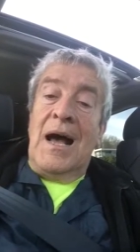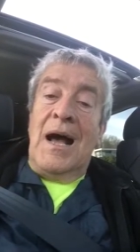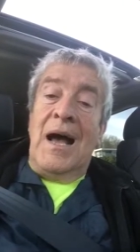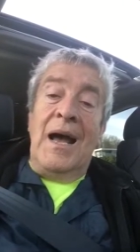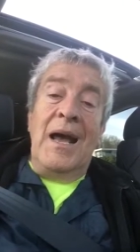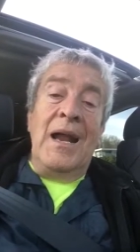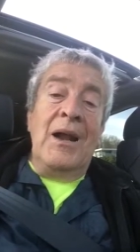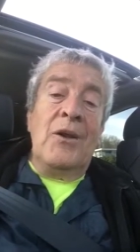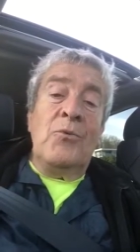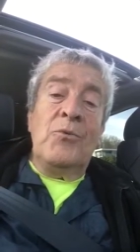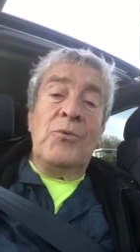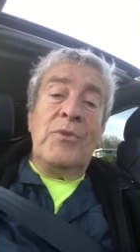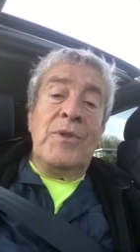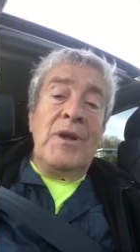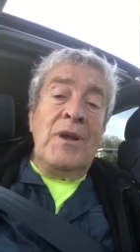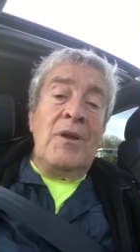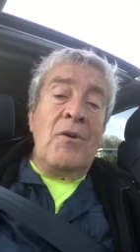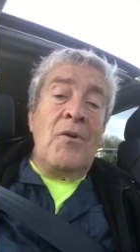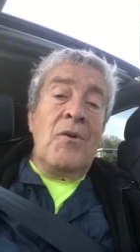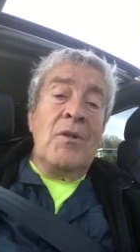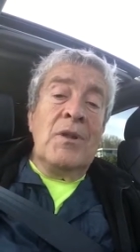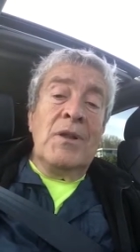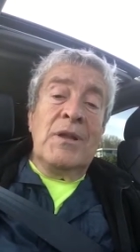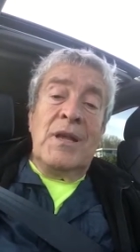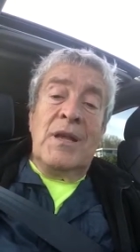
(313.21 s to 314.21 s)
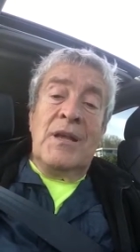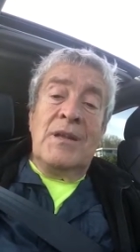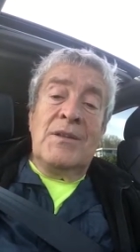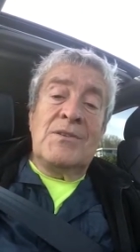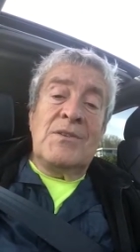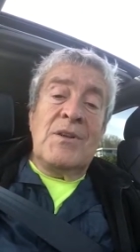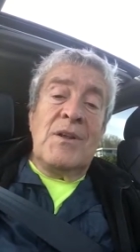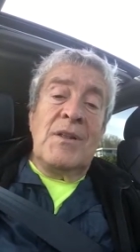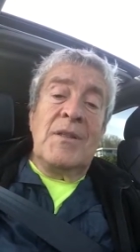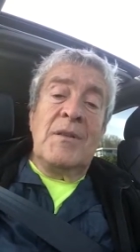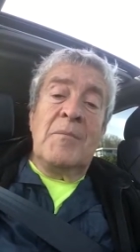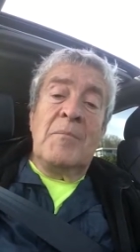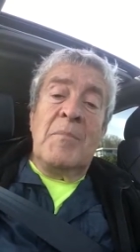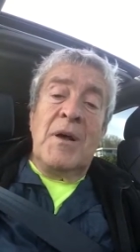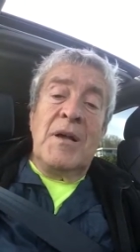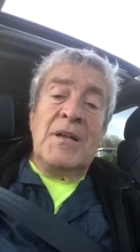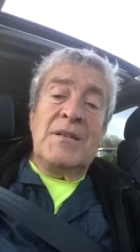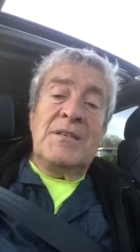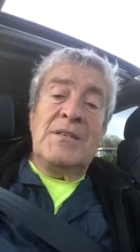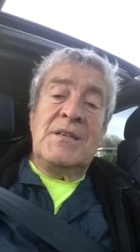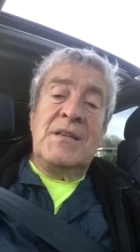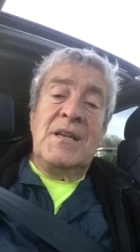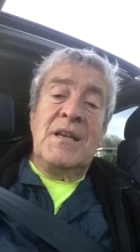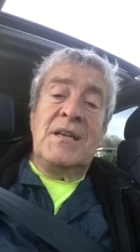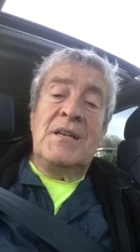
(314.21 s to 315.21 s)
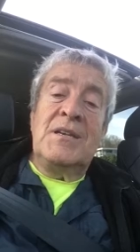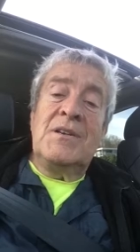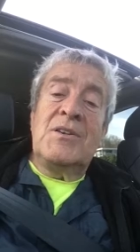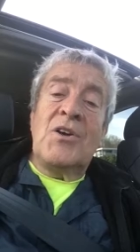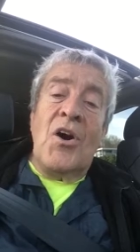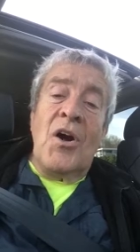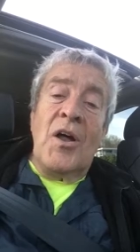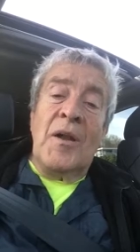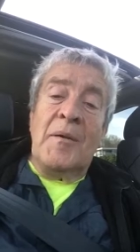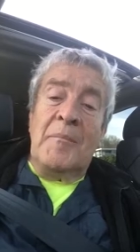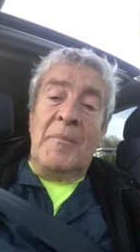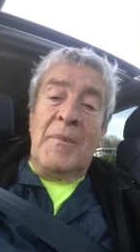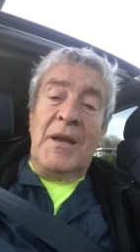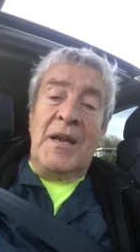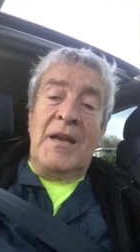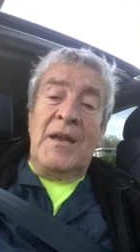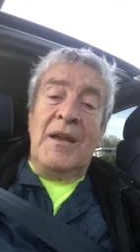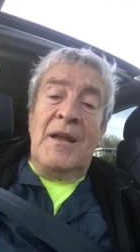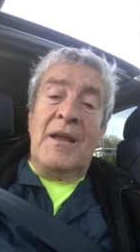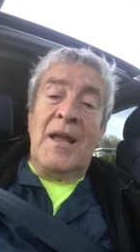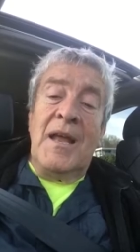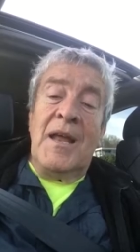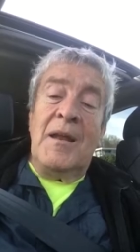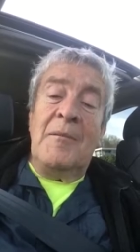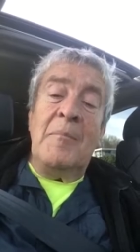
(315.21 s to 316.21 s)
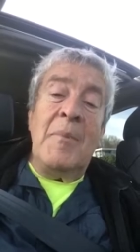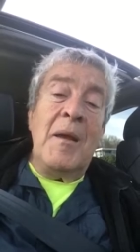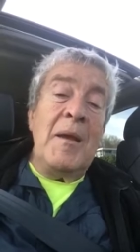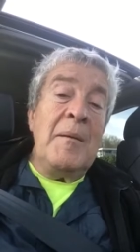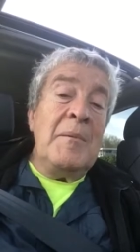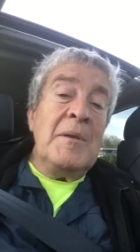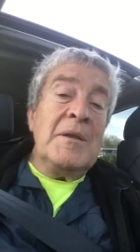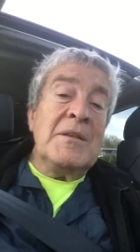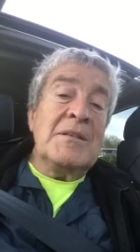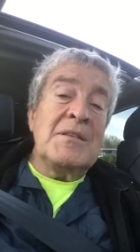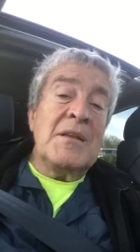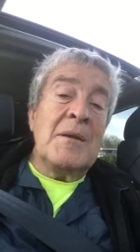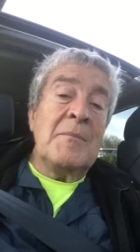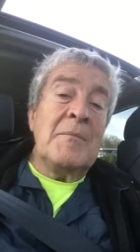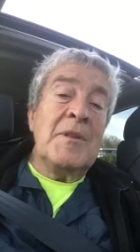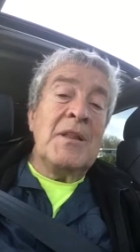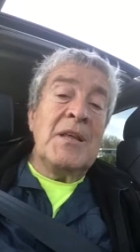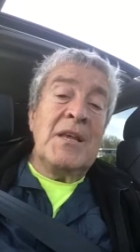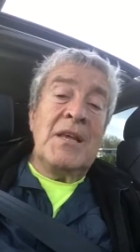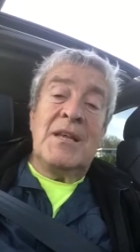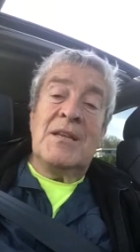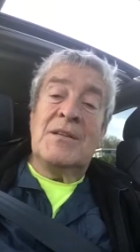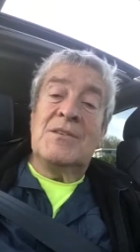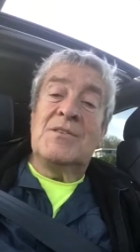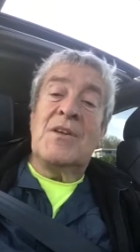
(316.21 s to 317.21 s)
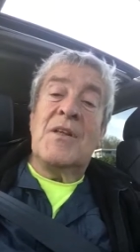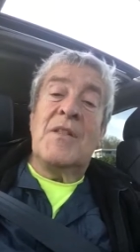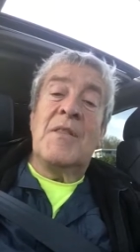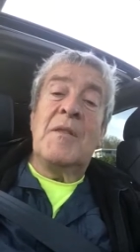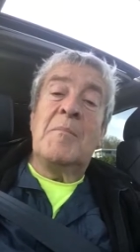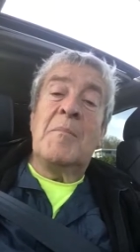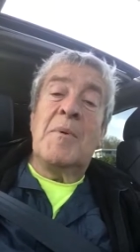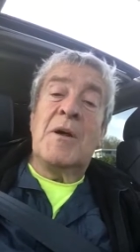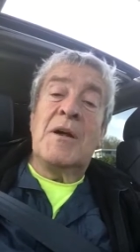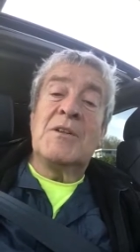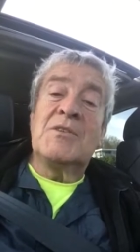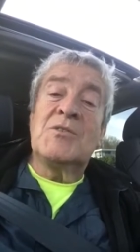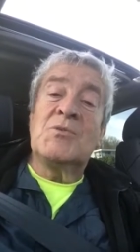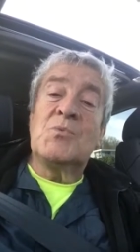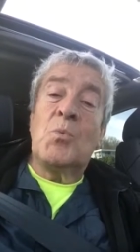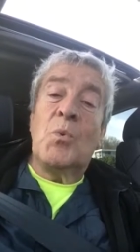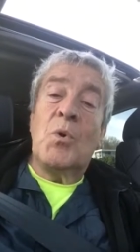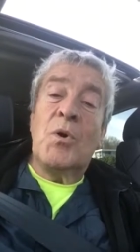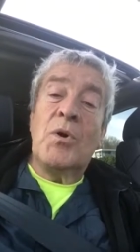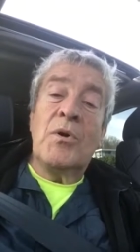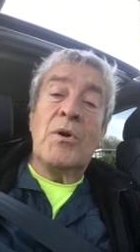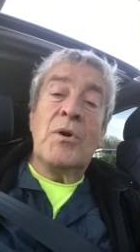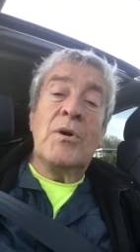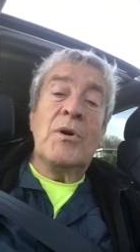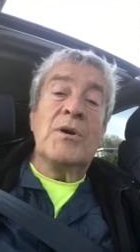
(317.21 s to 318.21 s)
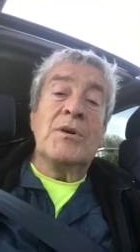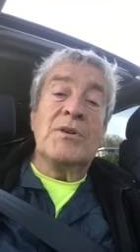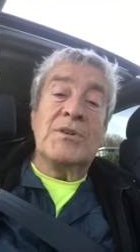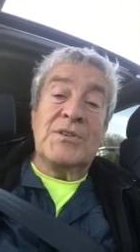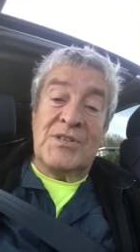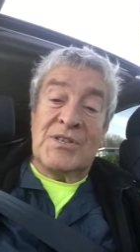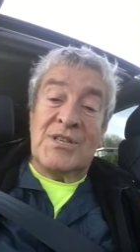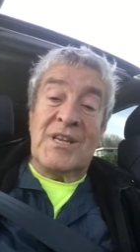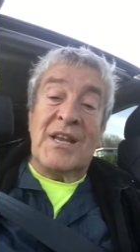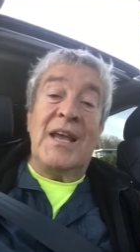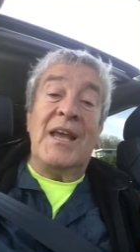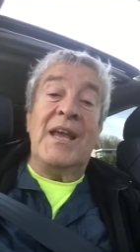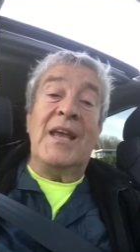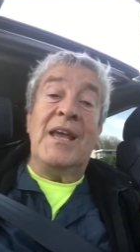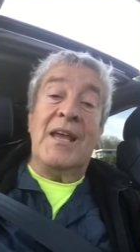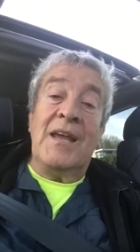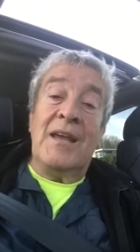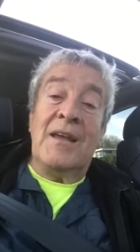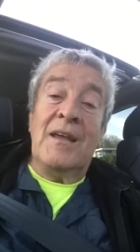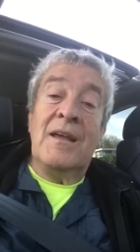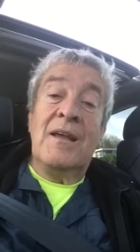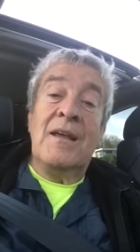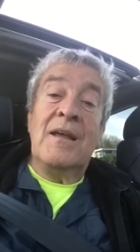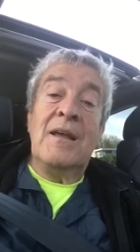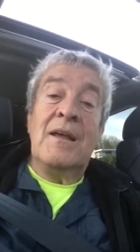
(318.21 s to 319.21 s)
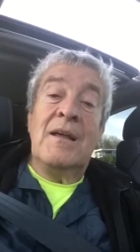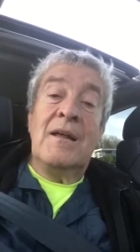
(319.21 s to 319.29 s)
I don't think all the kids on the bus did taunt me. And maybe some of the kids on the bus were singing